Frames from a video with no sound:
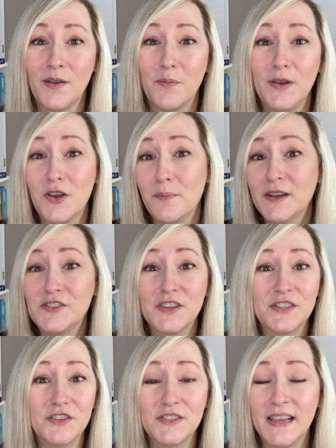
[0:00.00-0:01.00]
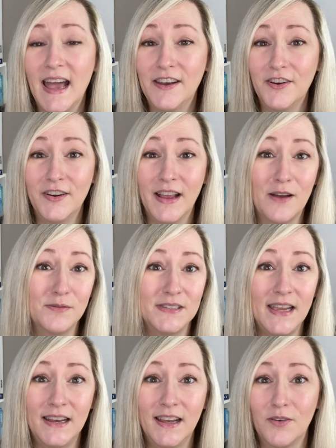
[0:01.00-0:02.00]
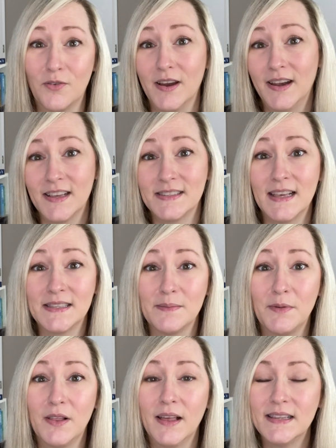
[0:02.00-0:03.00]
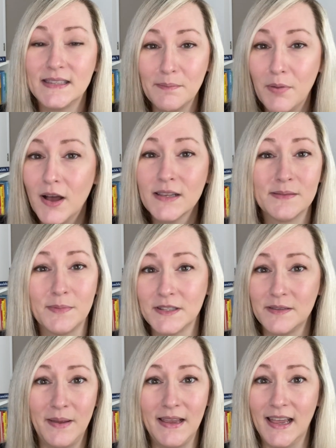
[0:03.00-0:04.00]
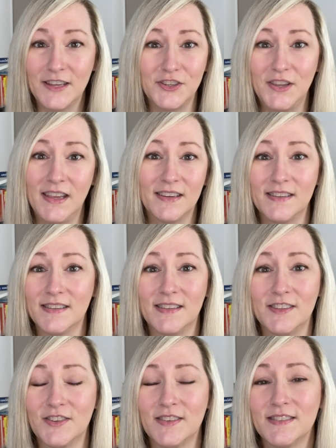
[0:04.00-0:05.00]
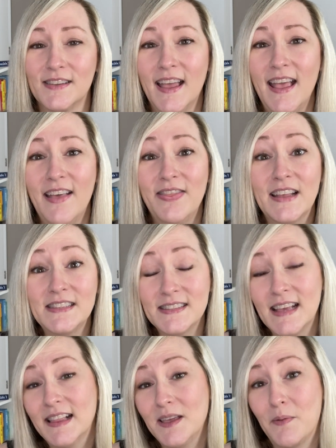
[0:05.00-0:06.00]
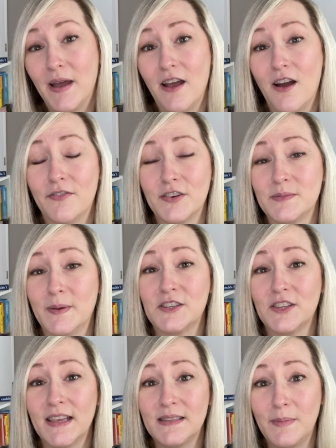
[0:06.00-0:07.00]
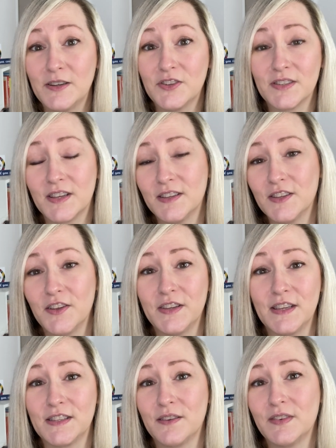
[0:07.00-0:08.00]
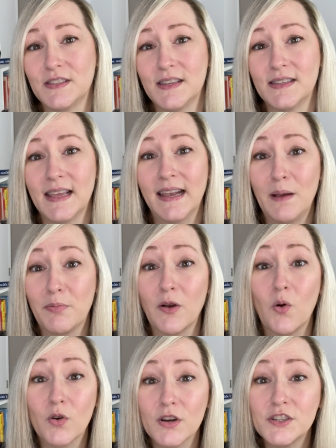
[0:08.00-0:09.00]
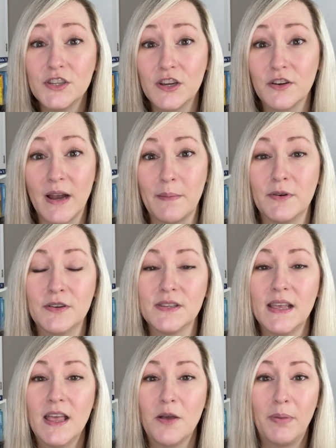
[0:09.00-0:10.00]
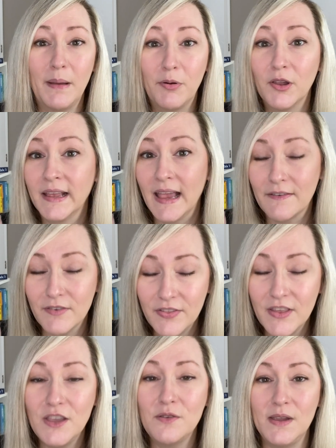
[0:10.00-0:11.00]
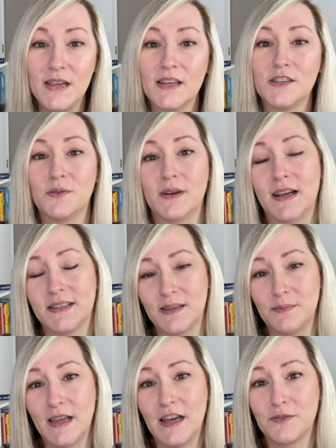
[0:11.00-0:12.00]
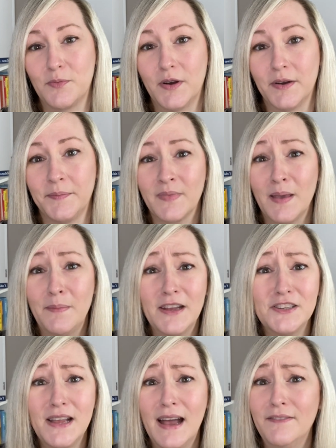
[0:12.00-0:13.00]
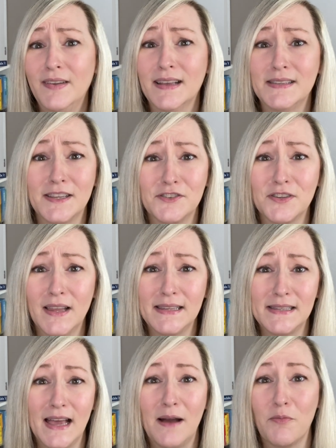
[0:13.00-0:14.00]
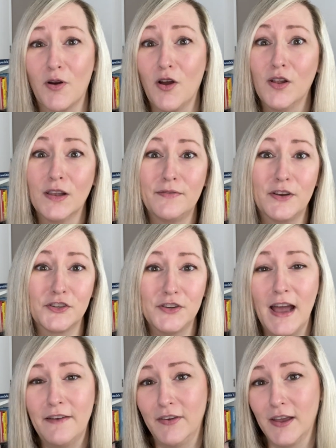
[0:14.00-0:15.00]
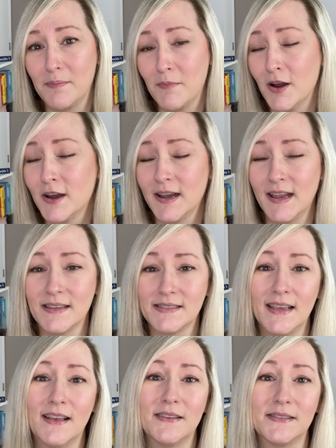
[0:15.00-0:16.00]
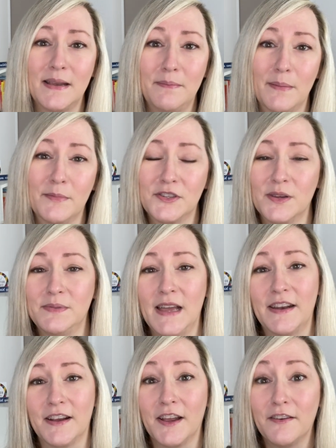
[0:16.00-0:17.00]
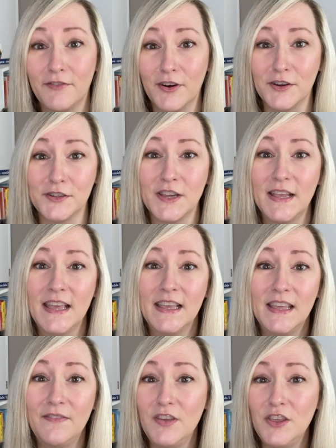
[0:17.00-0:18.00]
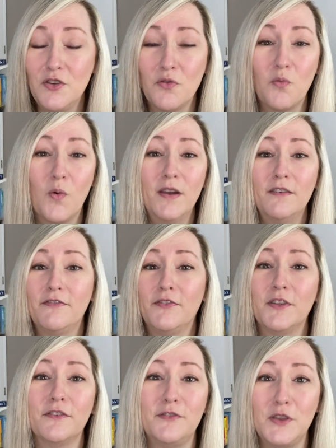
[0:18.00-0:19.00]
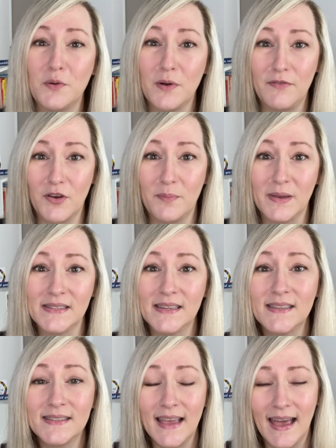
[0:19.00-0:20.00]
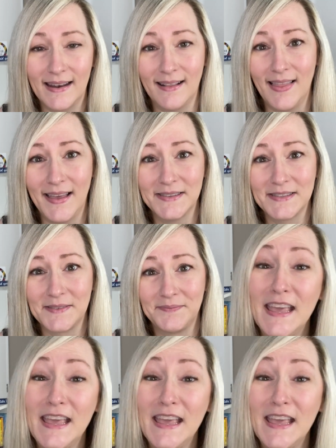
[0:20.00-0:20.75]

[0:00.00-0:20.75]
When your metrics are scattered, outdated, or inaccessible, it's impossible to make educated decisions. That's exactly why I offer specialized metrics consulting services, and I bring order to your numbers by pulling everything you need into a custom dashboard. Imagine having a centralized hub where all of your traffic, marketing, sales, and membership data converge, giving you one full view of your business at a glance.